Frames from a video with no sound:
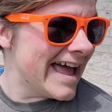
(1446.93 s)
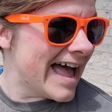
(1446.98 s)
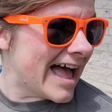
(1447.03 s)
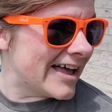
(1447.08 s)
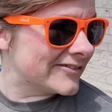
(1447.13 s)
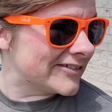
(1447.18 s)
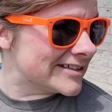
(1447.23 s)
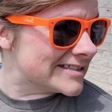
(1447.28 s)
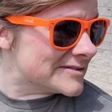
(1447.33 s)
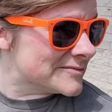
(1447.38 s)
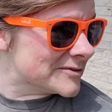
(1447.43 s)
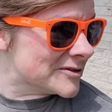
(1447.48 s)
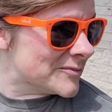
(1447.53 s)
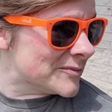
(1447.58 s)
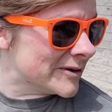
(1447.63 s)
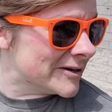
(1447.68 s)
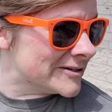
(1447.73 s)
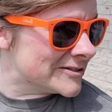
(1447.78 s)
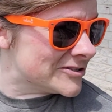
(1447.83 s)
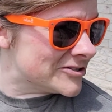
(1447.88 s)
I've got some little
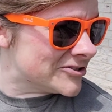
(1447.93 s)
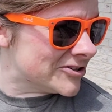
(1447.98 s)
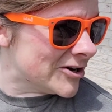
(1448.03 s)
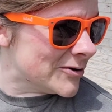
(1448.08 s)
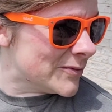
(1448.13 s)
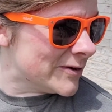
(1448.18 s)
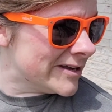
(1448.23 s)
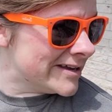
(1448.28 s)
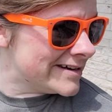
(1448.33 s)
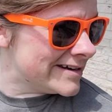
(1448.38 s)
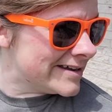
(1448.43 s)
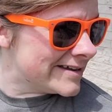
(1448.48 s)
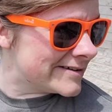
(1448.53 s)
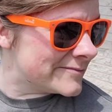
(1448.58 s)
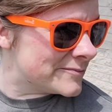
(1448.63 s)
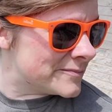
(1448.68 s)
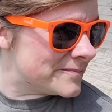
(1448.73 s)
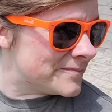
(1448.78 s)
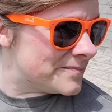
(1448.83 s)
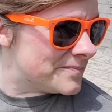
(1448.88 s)
birds chirping,
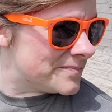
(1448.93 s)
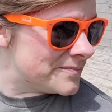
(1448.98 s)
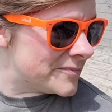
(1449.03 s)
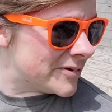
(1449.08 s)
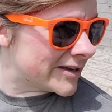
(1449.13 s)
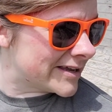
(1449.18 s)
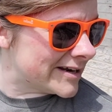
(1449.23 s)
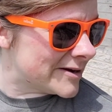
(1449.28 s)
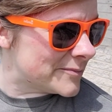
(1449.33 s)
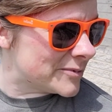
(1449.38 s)
picking